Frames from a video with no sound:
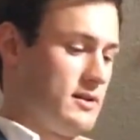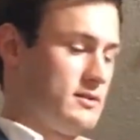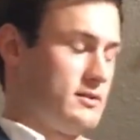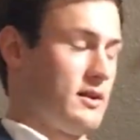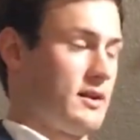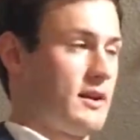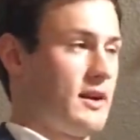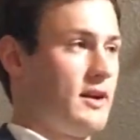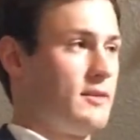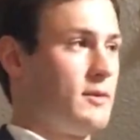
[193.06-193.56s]

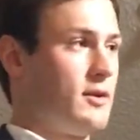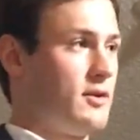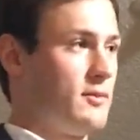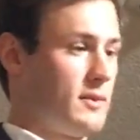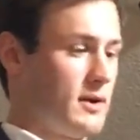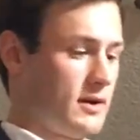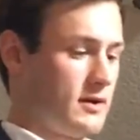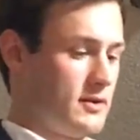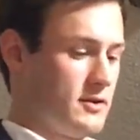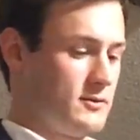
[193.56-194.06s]
So I came
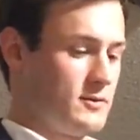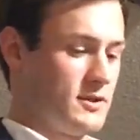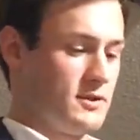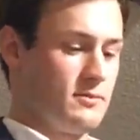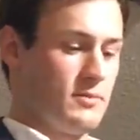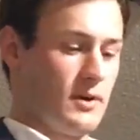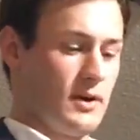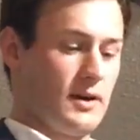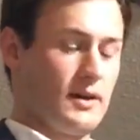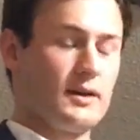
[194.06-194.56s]
home my Christmas
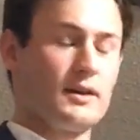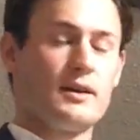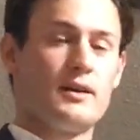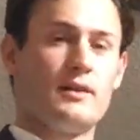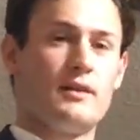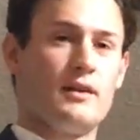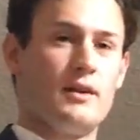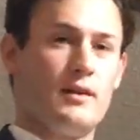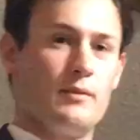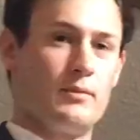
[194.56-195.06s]
break
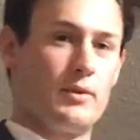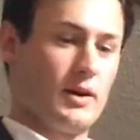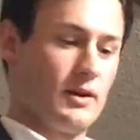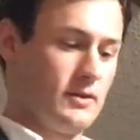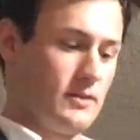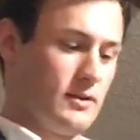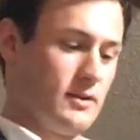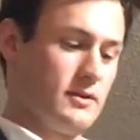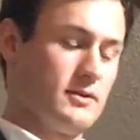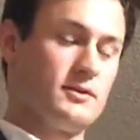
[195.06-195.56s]
and
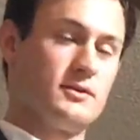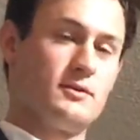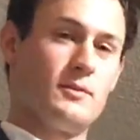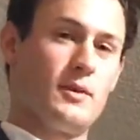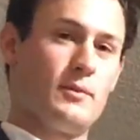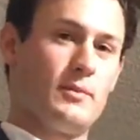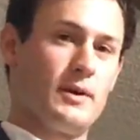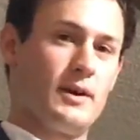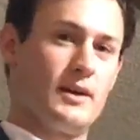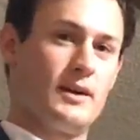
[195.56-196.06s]
broke the news to
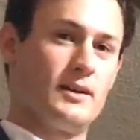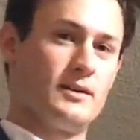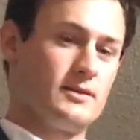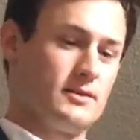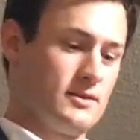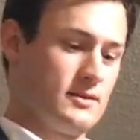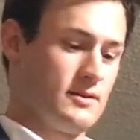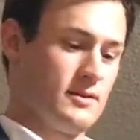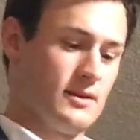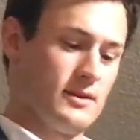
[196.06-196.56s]
my
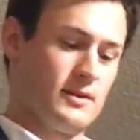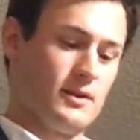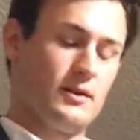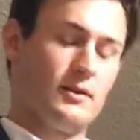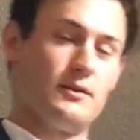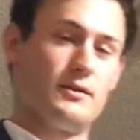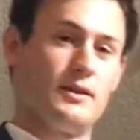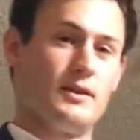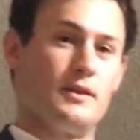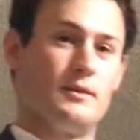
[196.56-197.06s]
parents and
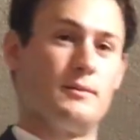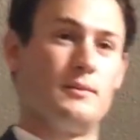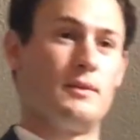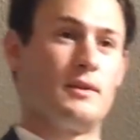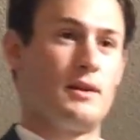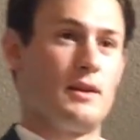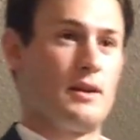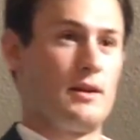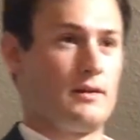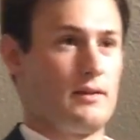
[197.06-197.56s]
told them
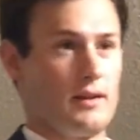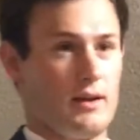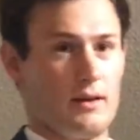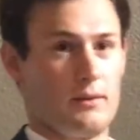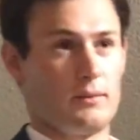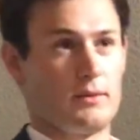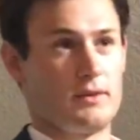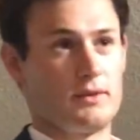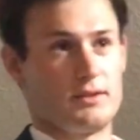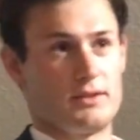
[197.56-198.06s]
that
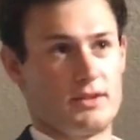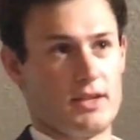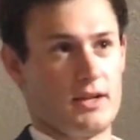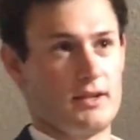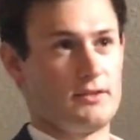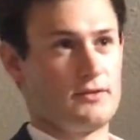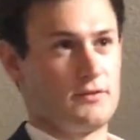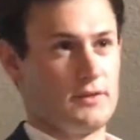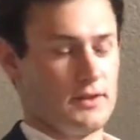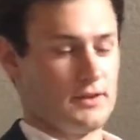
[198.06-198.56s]
I wanted to
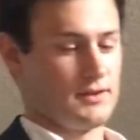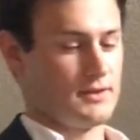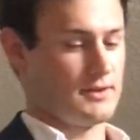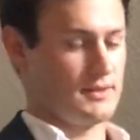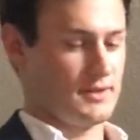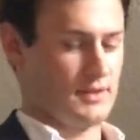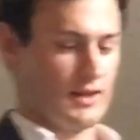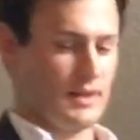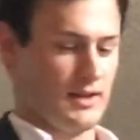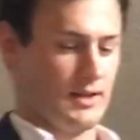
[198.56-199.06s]
change fields of
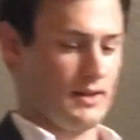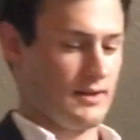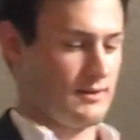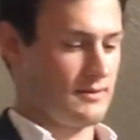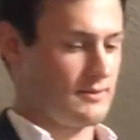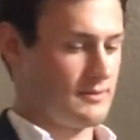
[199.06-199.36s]
study.